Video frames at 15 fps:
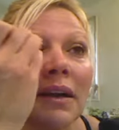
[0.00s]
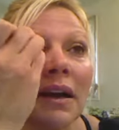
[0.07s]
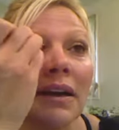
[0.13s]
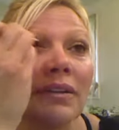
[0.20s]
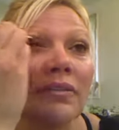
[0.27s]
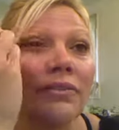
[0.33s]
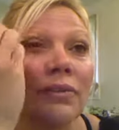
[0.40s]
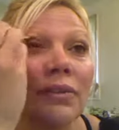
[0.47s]
kind
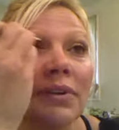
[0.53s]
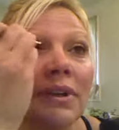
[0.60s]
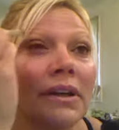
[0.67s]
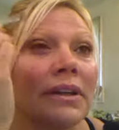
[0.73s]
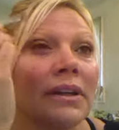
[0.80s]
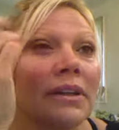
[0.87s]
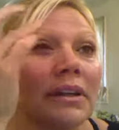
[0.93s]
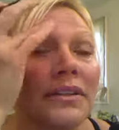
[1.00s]
of
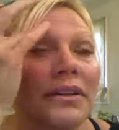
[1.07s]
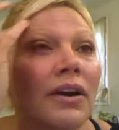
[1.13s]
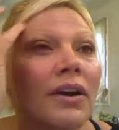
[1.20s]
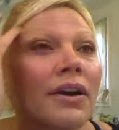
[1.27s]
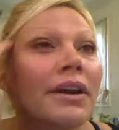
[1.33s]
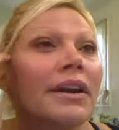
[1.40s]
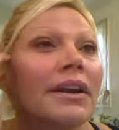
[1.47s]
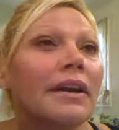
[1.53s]
really
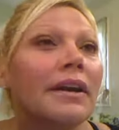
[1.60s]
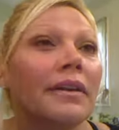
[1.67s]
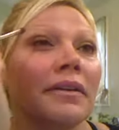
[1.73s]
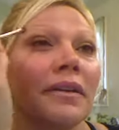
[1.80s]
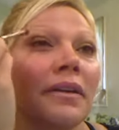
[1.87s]
darkening it.